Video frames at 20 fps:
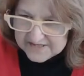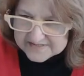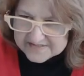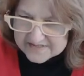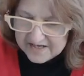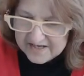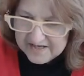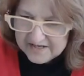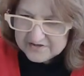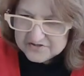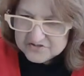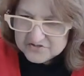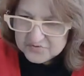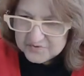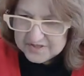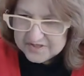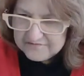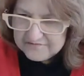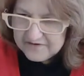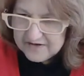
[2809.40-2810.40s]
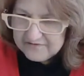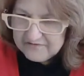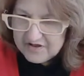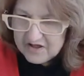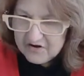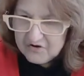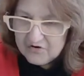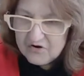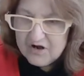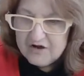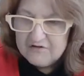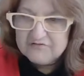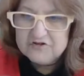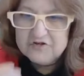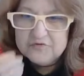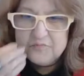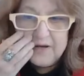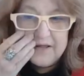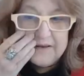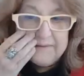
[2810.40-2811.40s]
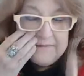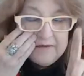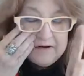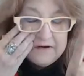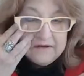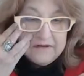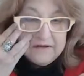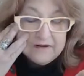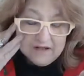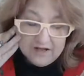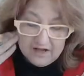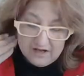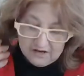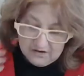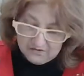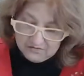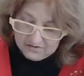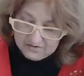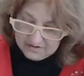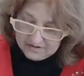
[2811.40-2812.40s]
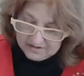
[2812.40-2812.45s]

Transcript: as I had a $25 off coupon. There you go.